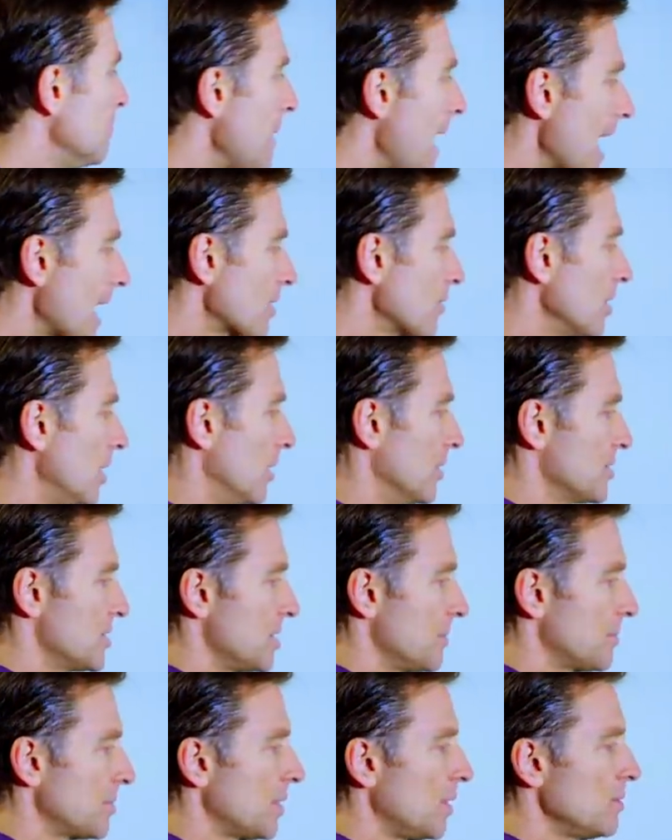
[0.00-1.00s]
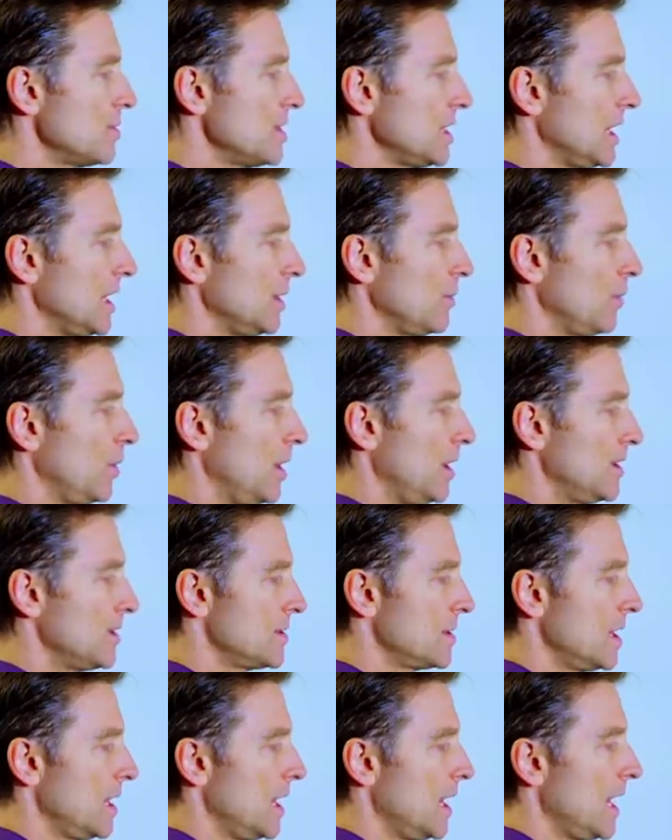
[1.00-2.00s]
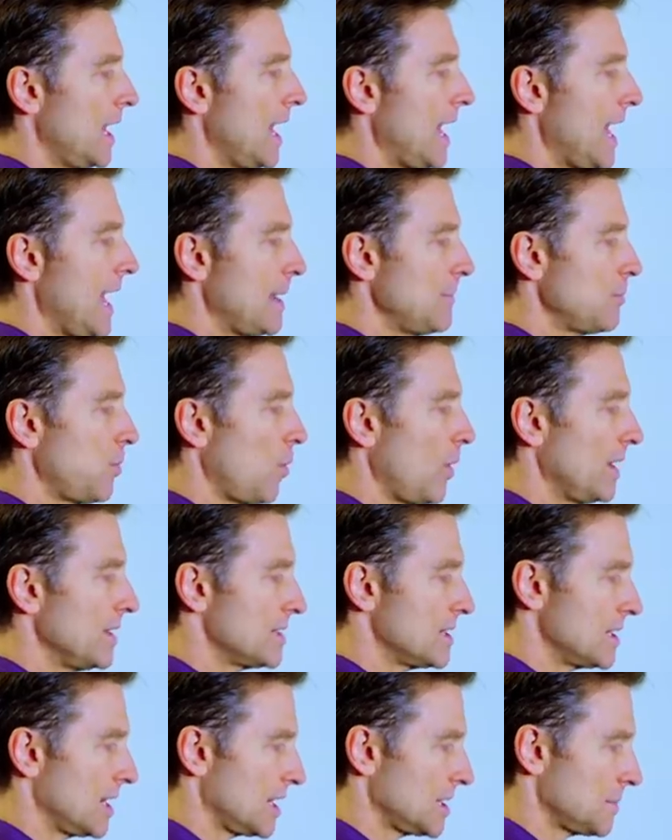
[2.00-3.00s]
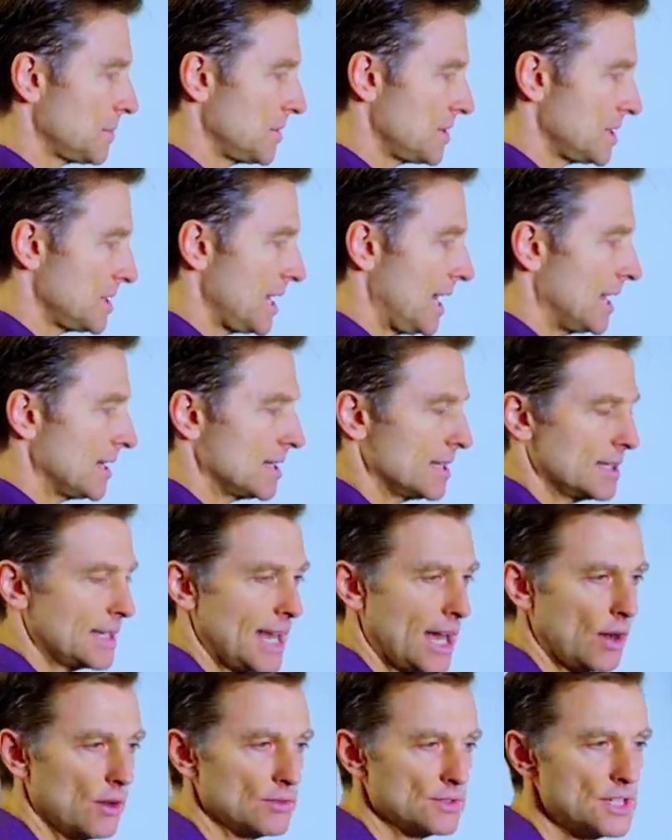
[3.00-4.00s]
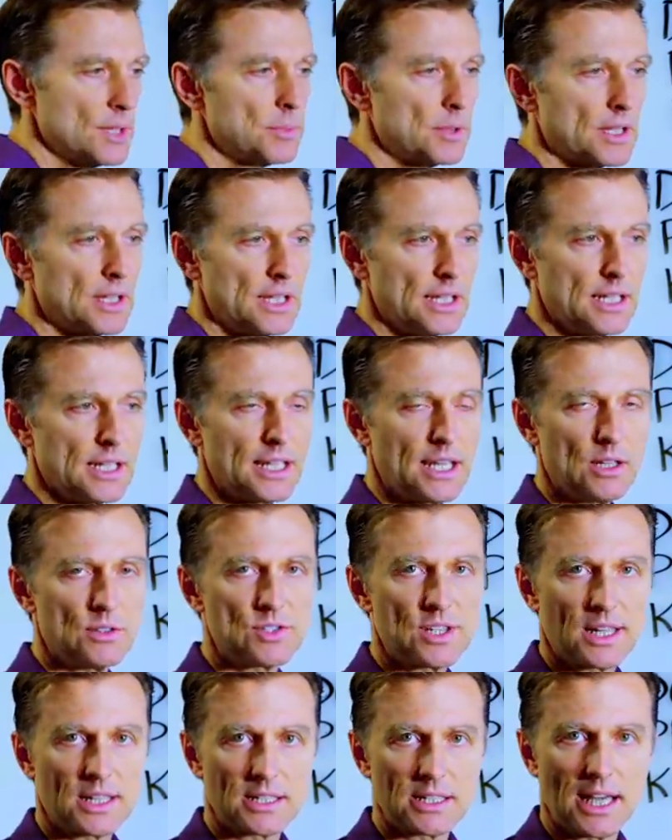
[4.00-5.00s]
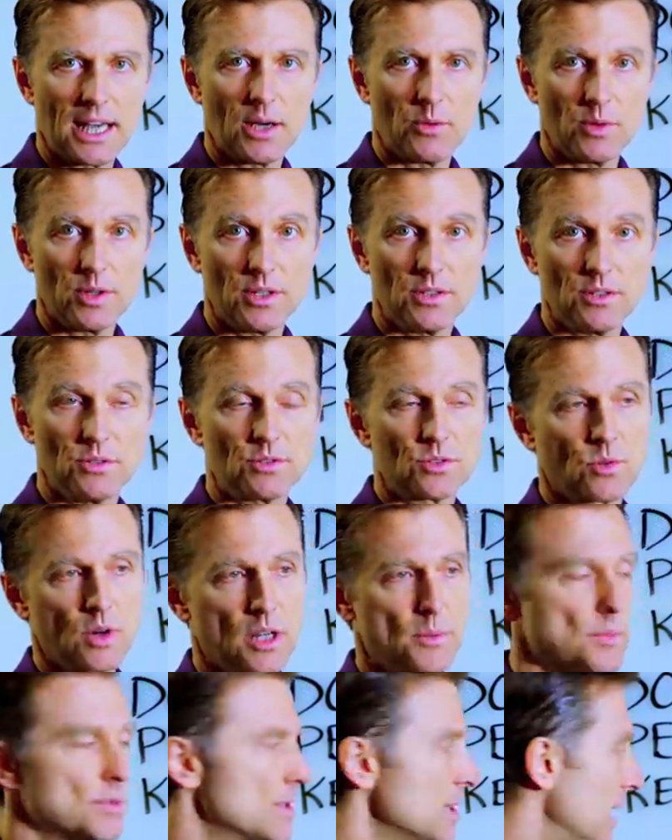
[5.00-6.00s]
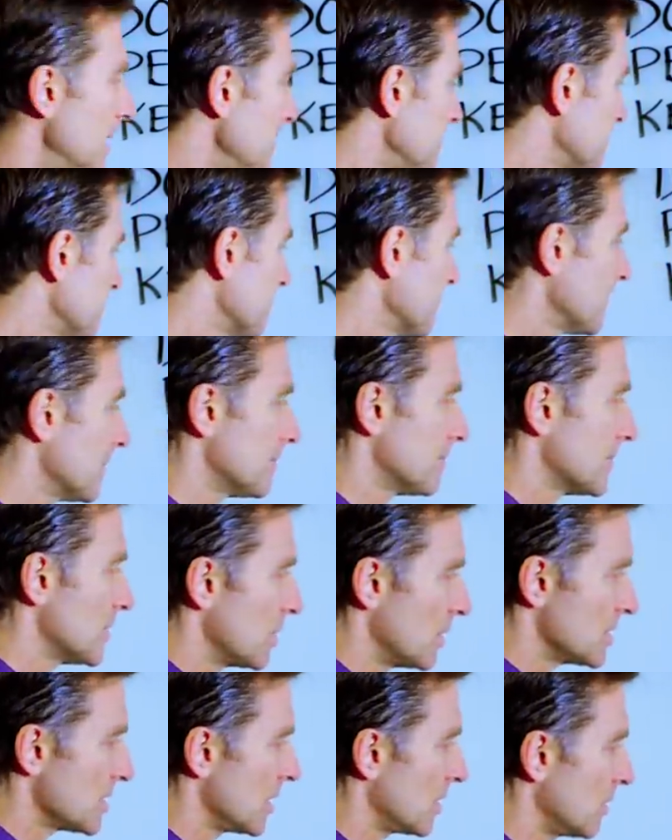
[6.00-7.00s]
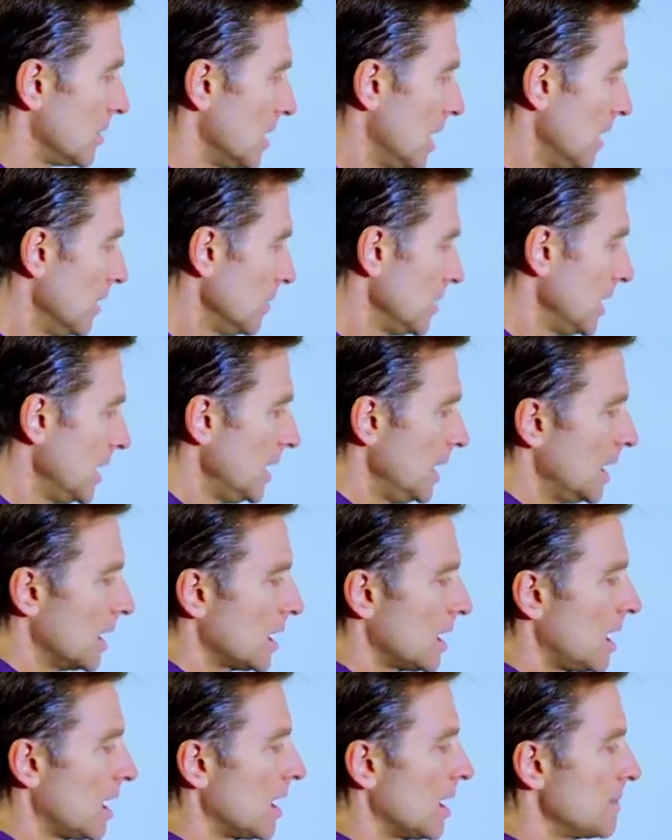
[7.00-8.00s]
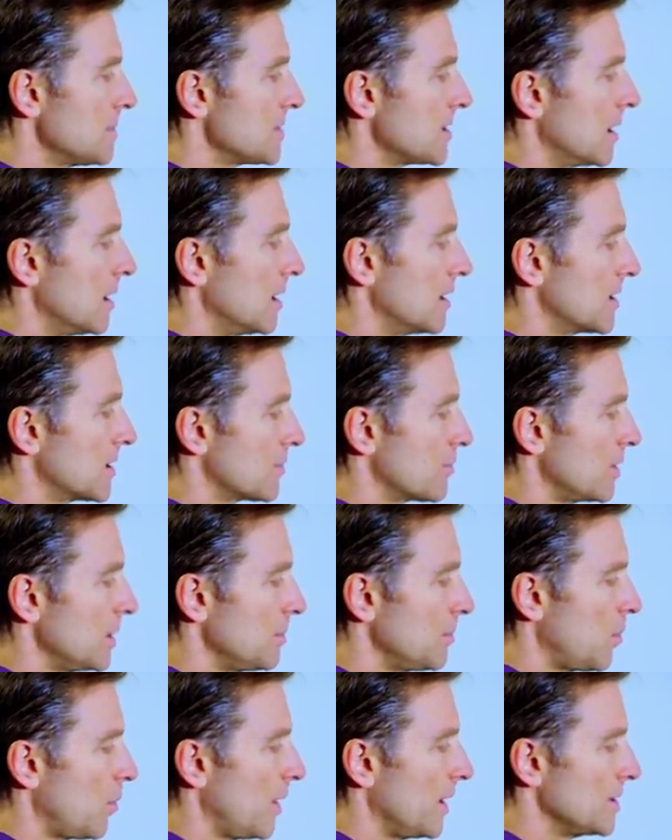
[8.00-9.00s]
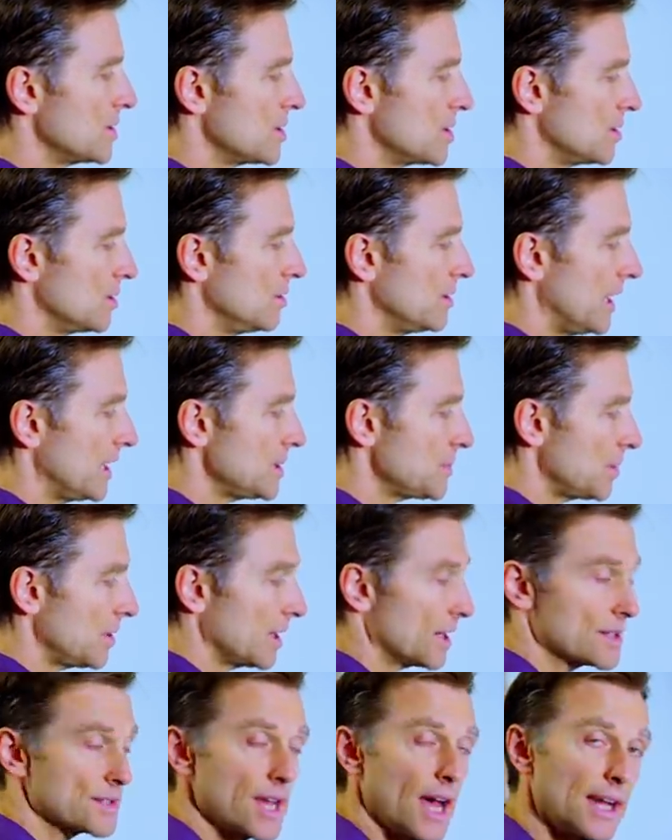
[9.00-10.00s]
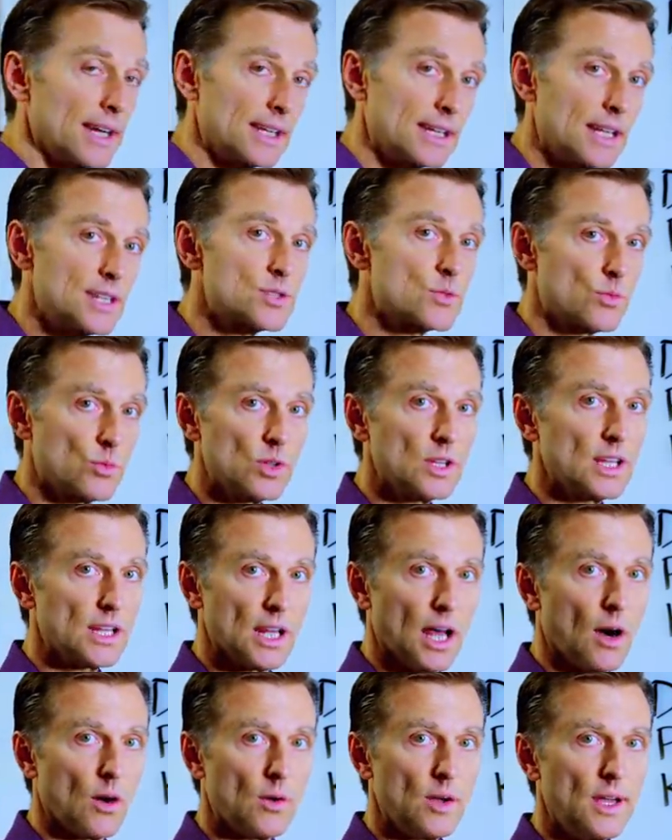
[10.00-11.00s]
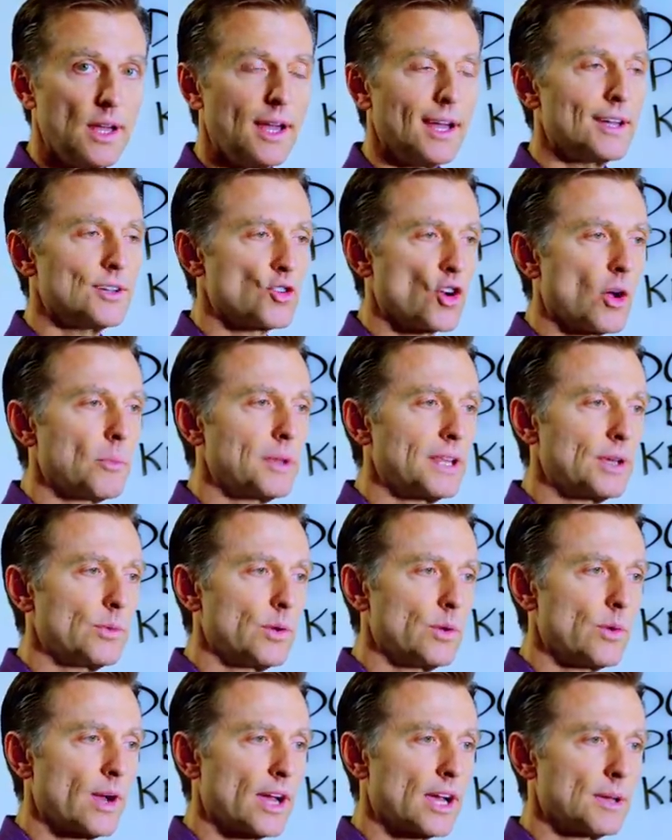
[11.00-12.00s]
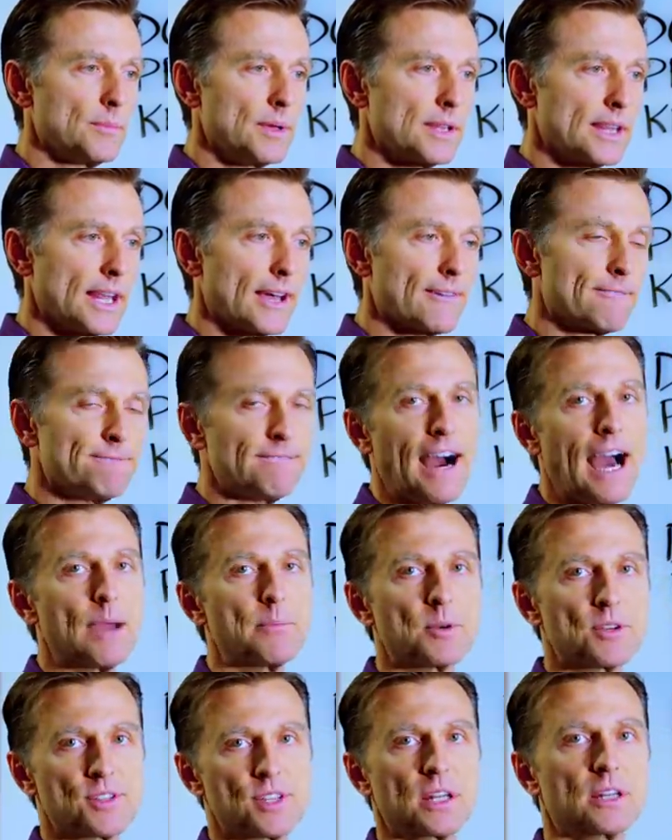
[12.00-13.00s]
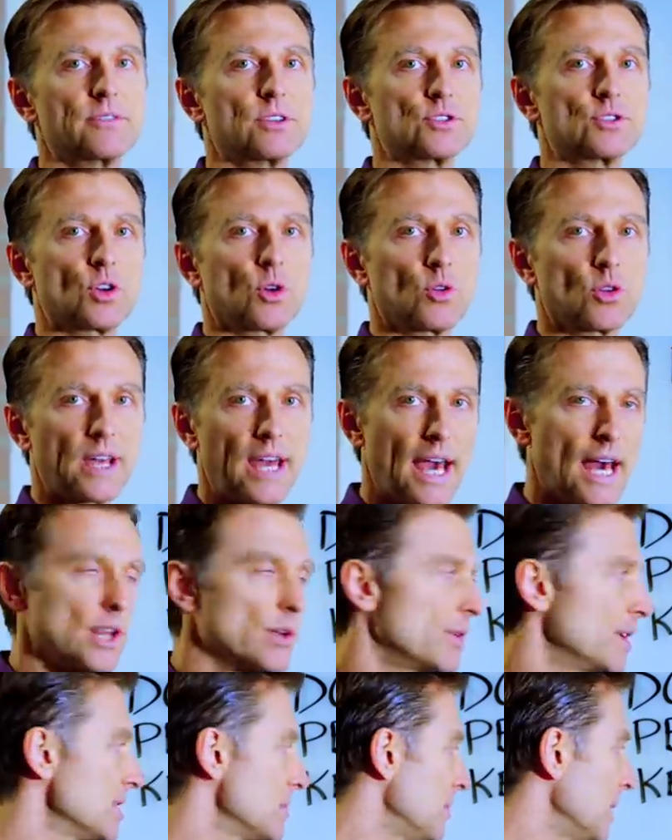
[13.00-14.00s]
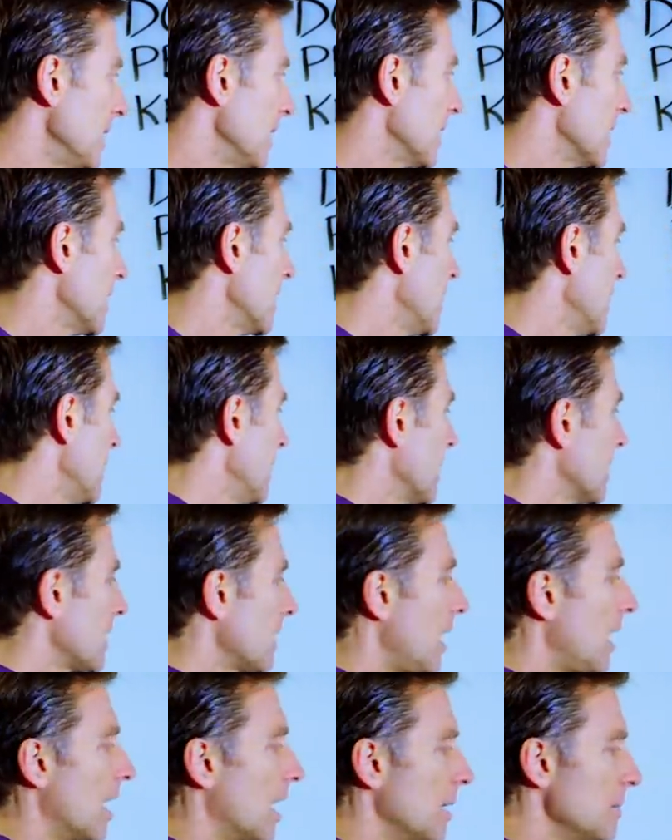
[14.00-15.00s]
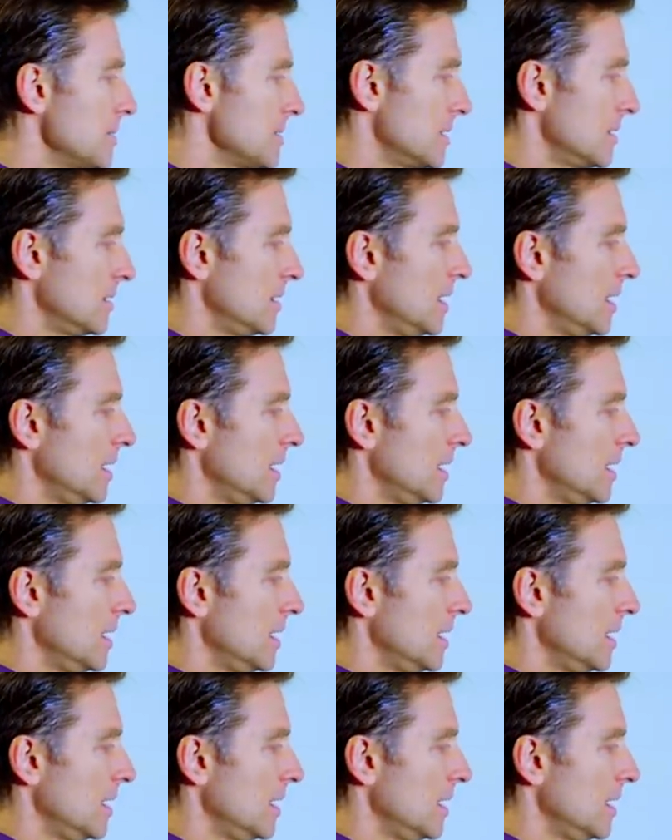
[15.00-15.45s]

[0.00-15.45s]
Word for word: macros, the protein was 8.6%. Now, typically in a ketogenic diet, we do 20%, so it's a little low. Carbs are 3.2. That's pretty exciting. That's really low. Normally, we recommend like 5% of your total calories being carbs.